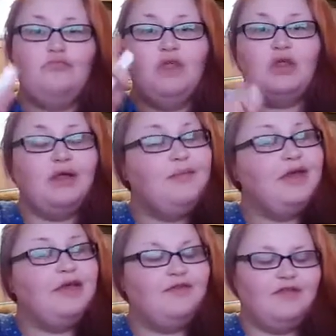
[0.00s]

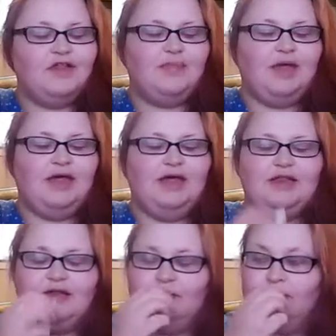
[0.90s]
limited for
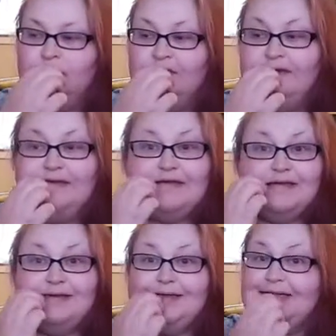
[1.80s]
space,
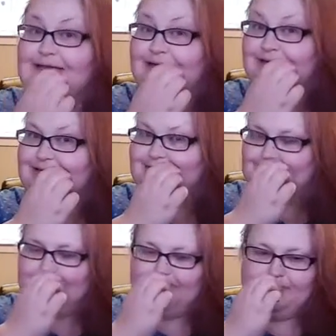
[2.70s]
so it's not going to
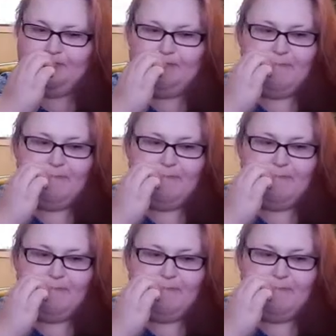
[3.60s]
happen.